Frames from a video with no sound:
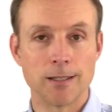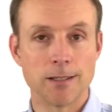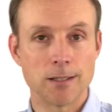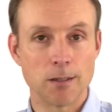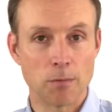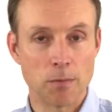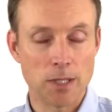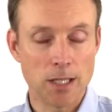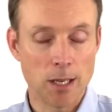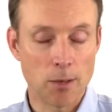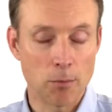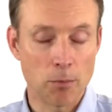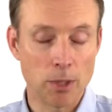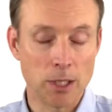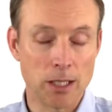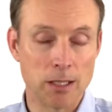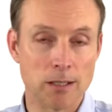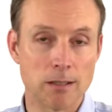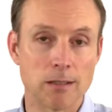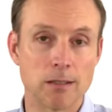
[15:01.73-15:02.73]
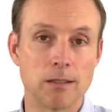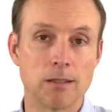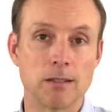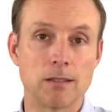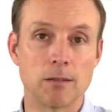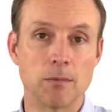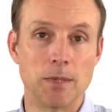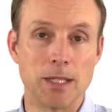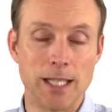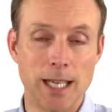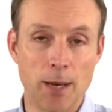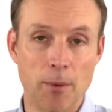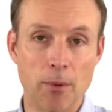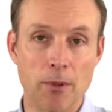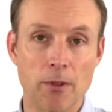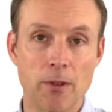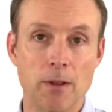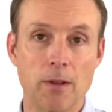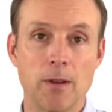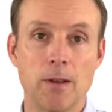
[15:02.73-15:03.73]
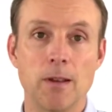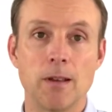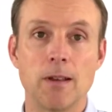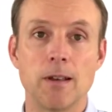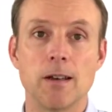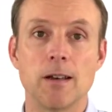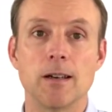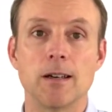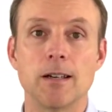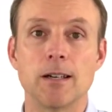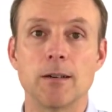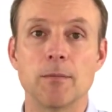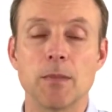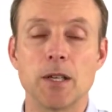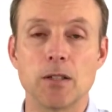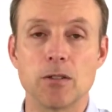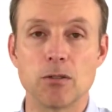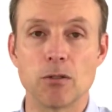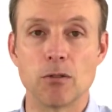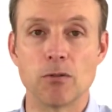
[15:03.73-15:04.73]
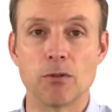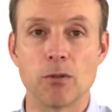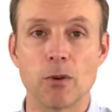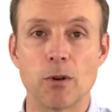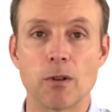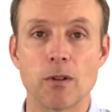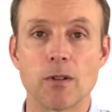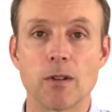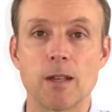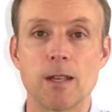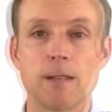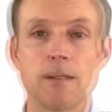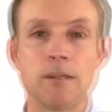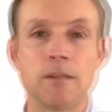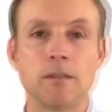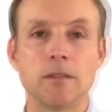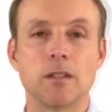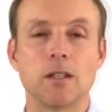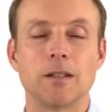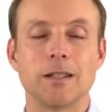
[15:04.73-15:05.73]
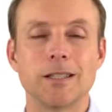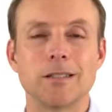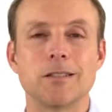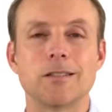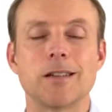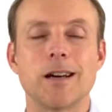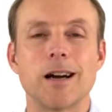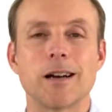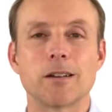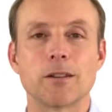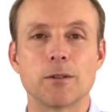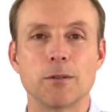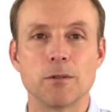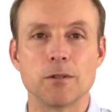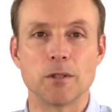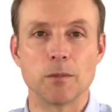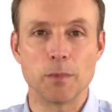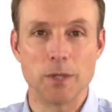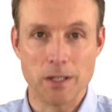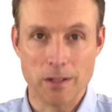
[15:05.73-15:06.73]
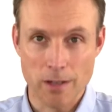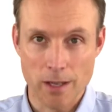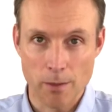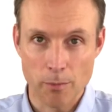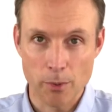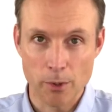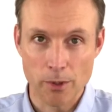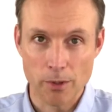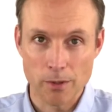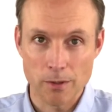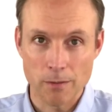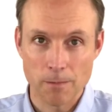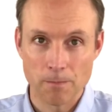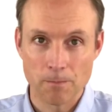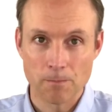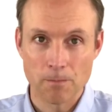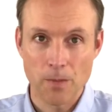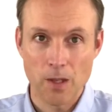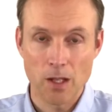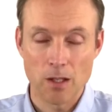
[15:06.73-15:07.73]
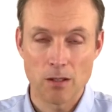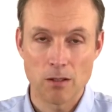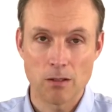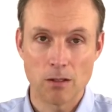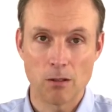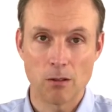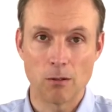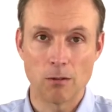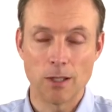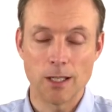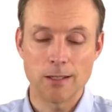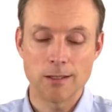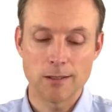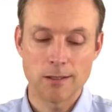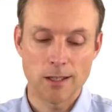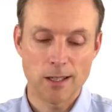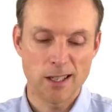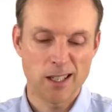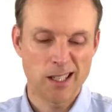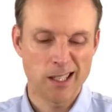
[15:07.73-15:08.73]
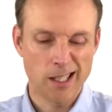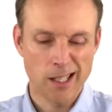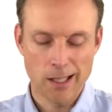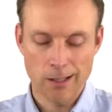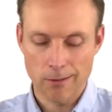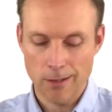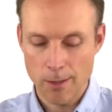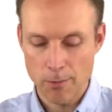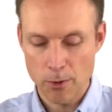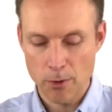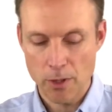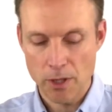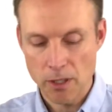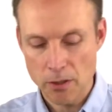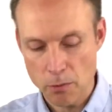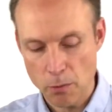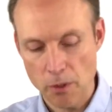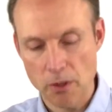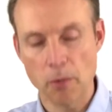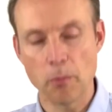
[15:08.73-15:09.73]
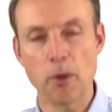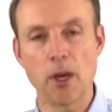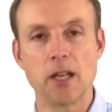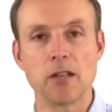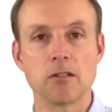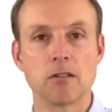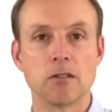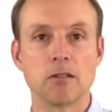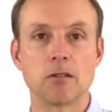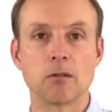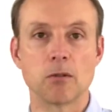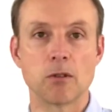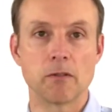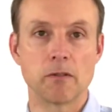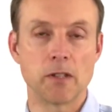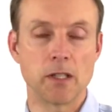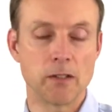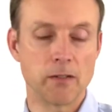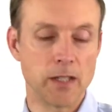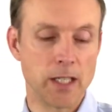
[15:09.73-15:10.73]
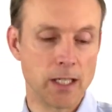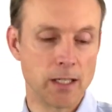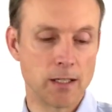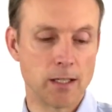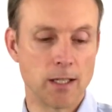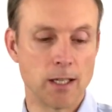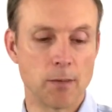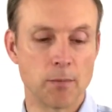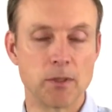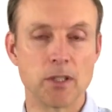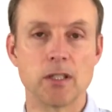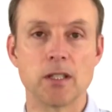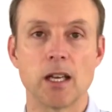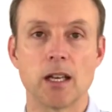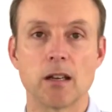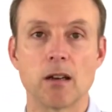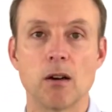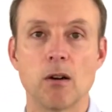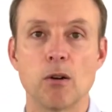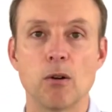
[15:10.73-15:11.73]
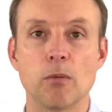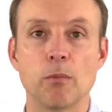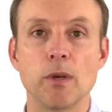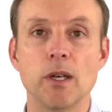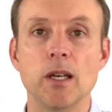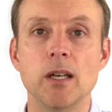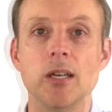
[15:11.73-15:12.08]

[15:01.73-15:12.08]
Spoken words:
some templates, some depth, and so forth. Let's talk through some examples. So let's say either I'm doing this with the patient or I've given it to them to take home.